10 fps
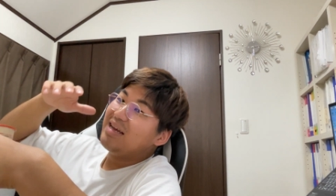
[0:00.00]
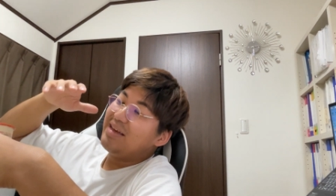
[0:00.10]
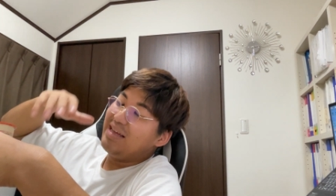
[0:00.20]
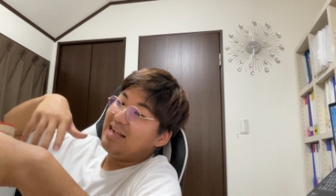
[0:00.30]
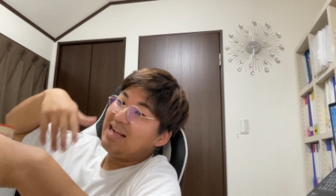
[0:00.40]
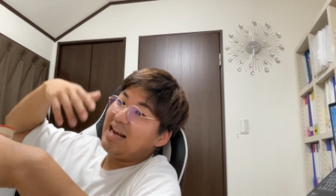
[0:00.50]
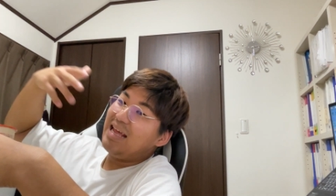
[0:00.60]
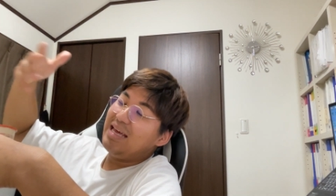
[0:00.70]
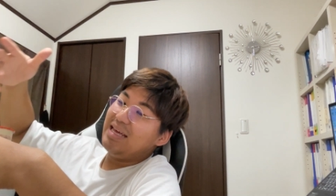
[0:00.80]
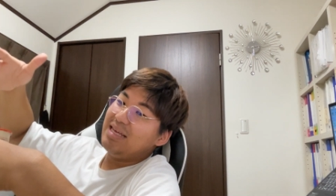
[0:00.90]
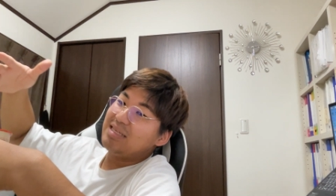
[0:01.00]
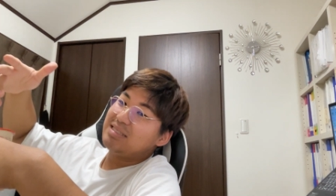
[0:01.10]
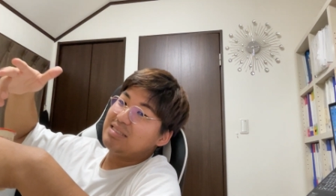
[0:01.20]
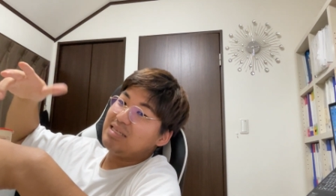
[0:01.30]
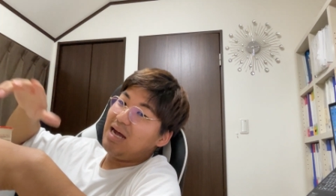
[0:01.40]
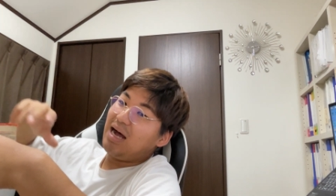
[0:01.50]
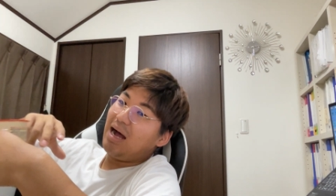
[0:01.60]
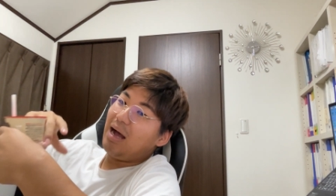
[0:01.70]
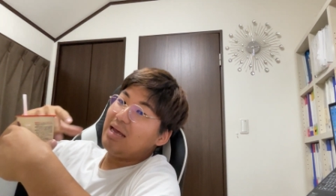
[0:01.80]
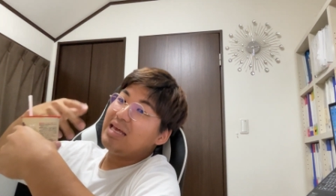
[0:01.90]
increase
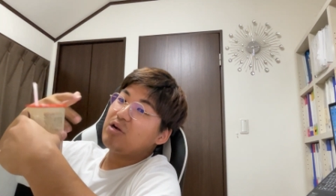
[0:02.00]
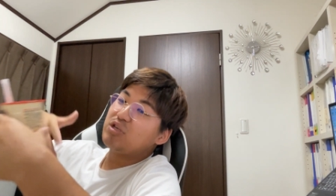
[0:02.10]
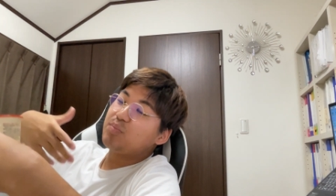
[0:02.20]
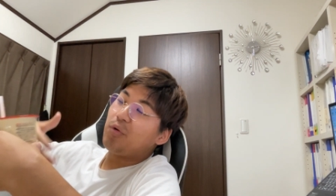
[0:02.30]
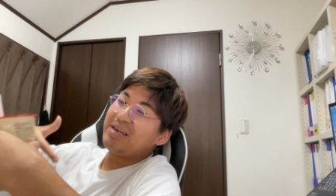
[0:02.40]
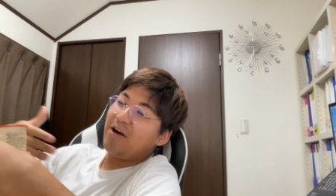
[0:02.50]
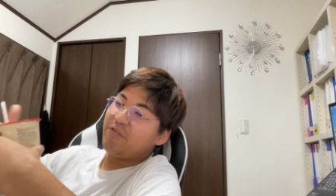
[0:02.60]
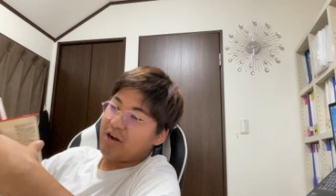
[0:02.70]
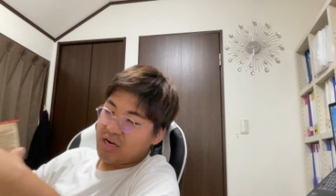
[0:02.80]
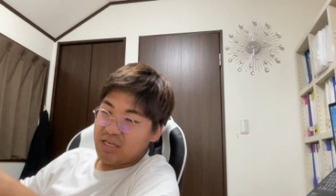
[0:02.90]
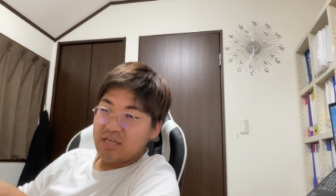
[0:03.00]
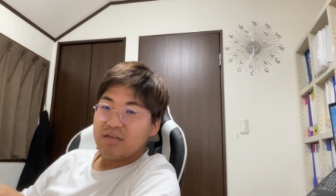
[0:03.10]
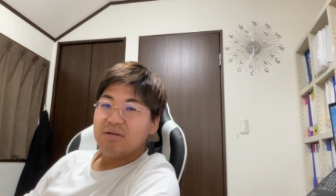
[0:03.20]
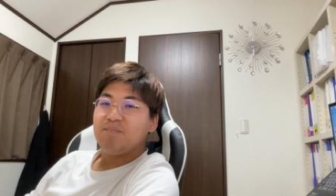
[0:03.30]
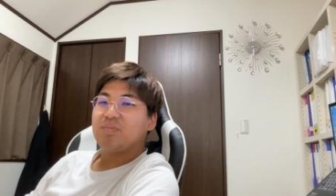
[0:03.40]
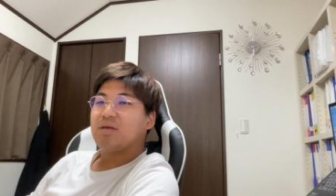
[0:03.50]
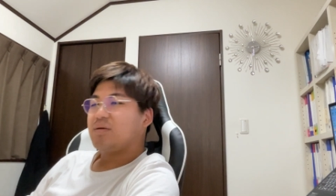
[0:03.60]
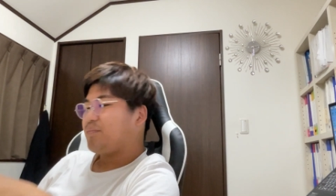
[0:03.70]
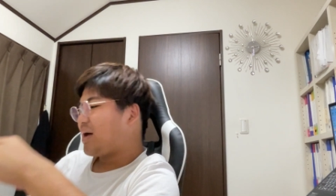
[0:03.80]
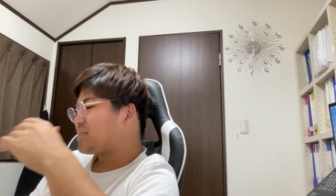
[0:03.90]
the English vocabulary.
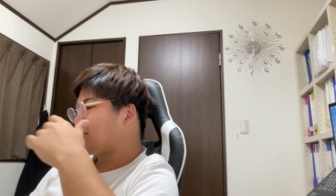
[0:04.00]
But